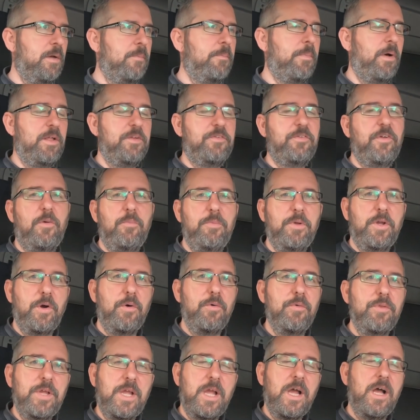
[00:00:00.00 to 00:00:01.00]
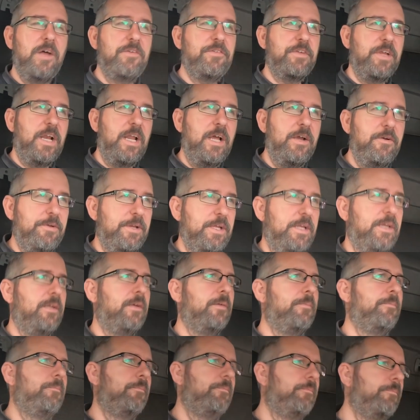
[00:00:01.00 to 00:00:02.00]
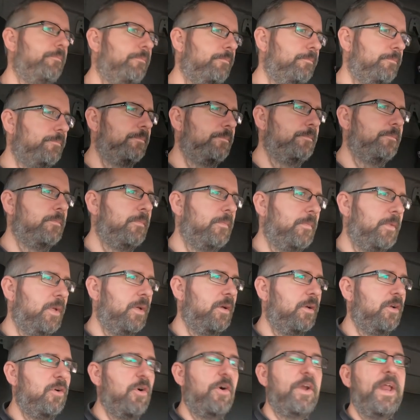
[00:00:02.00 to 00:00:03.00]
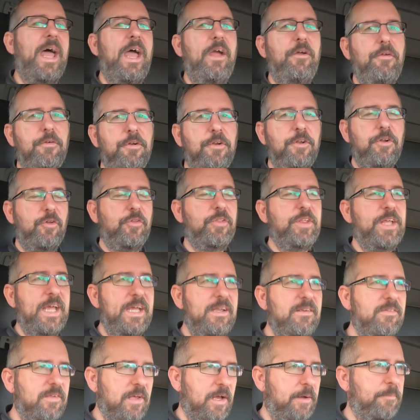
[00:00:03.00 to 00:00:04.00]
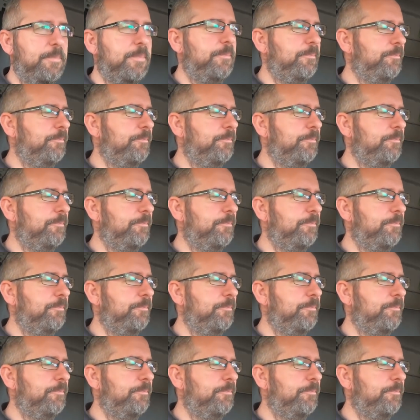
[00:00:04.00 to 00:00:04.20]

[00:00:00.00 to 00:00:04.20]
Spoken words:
By the time we got all the cars unloaded, got out and locked the gates up.